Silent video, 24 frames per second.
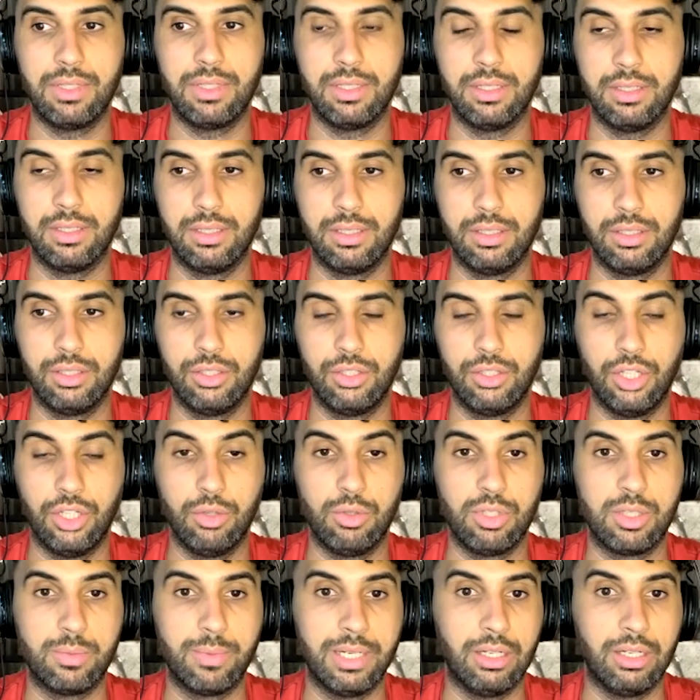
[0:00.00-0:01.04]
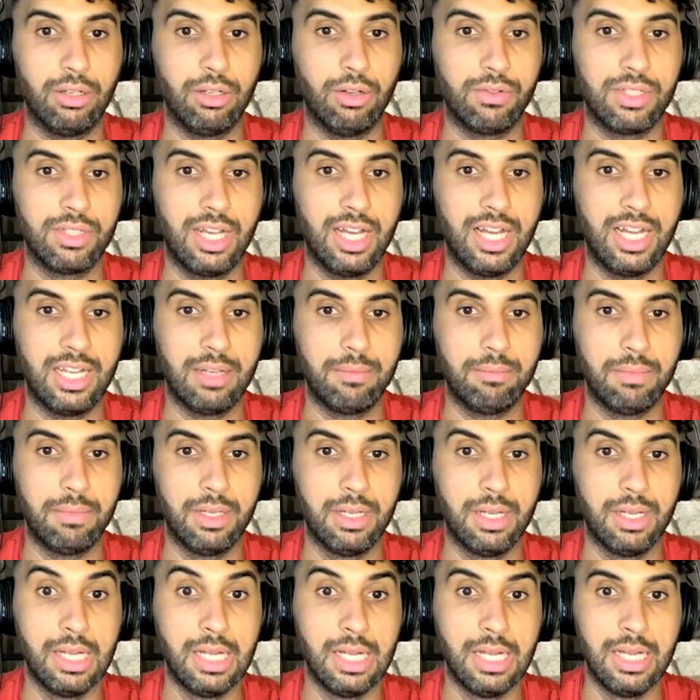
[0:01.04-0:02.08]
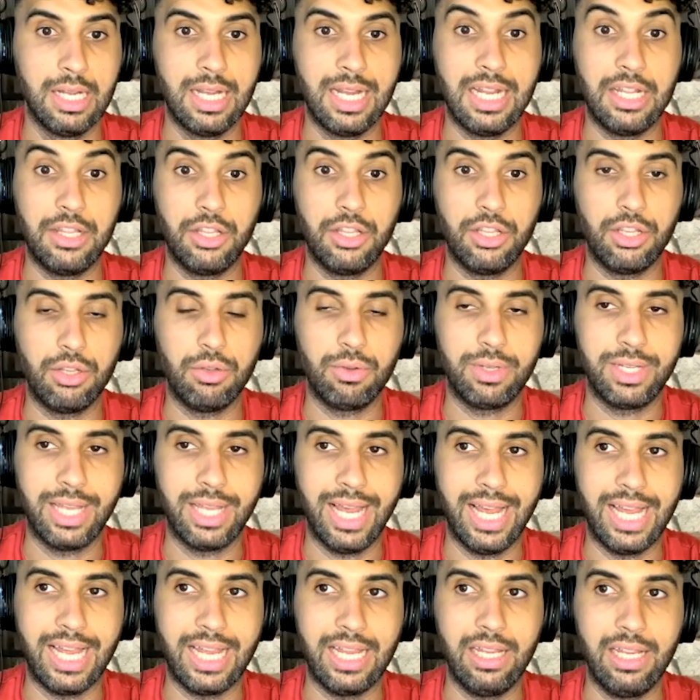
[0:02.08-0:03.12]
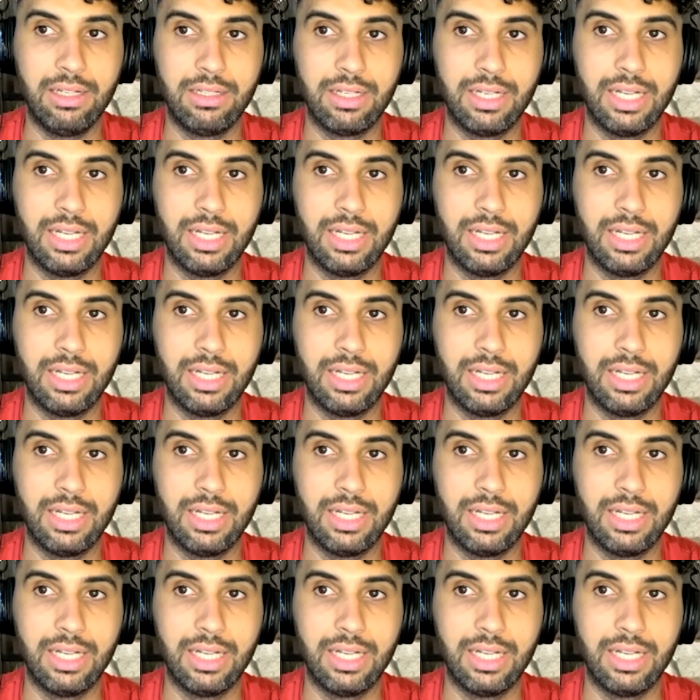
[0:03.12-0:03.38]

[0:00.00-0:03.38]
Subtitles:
And Joe spent a lot of time in the UK,